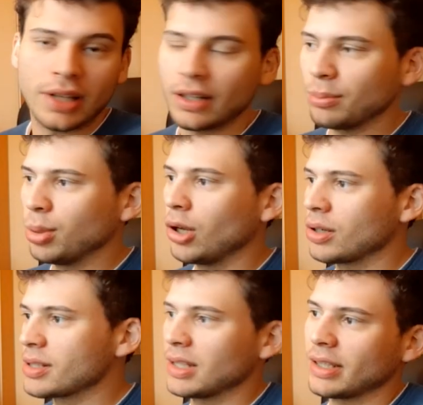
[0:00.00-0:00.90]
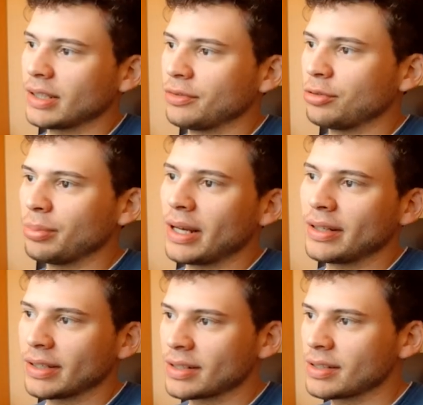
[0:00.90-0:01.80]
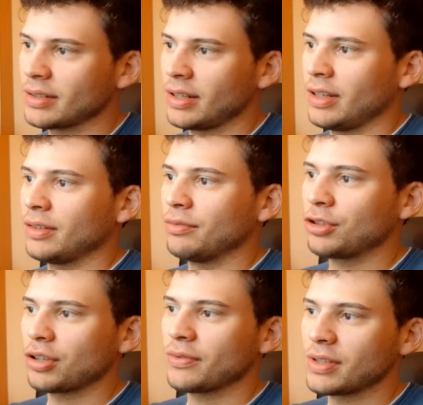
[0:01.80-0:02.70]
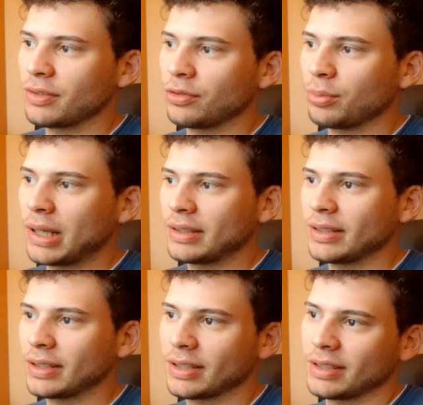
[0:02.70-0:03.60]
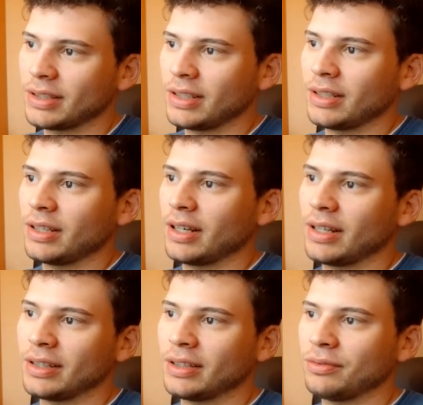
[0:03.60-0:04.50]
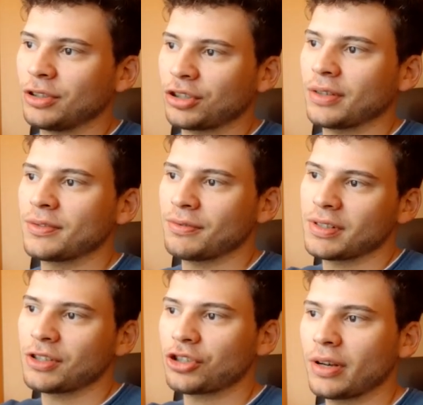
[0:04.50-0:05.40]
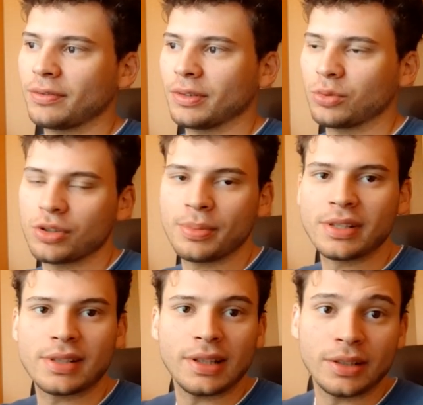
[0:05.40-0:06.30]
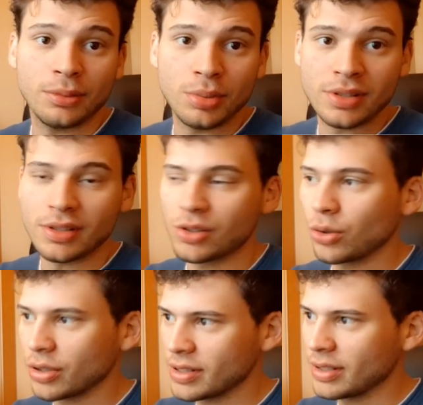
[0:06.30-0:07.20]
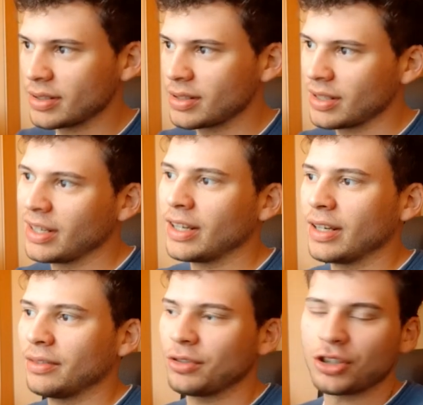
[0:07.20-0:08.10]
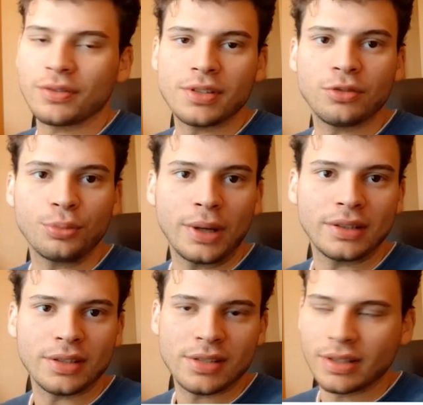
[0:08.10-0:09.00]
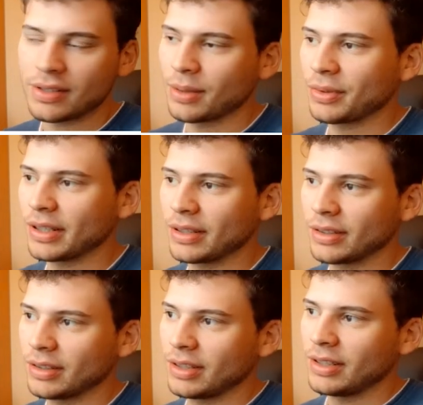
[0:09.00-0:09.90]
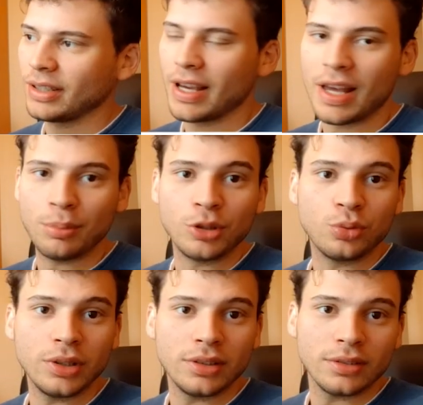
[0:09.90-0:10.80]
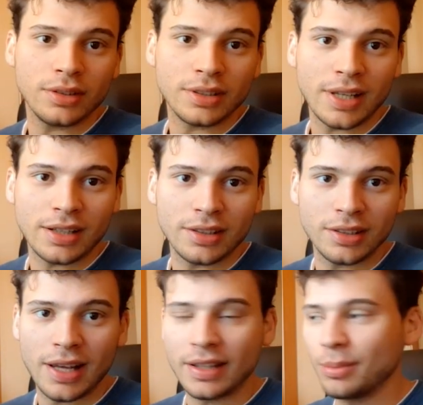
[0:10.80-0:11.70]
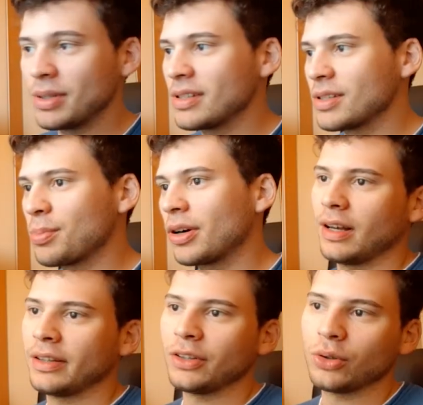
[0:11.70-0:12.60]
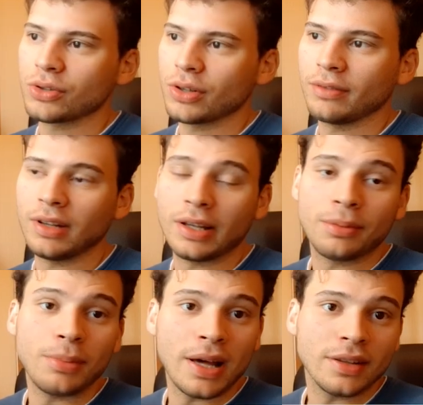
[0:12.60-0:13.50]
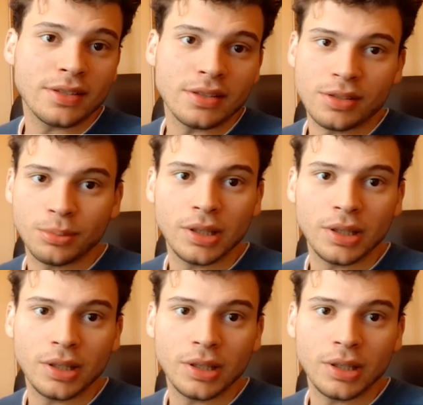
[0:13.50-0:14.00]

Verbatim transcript: kind of blocks like informatics, Wirtschaftsinformatik, and then Wirtschaftswissenschaften, which is basically like the business courses, and Wirtschaftsinformatik is like something in between the technical and the business part. And then you also have like maths and some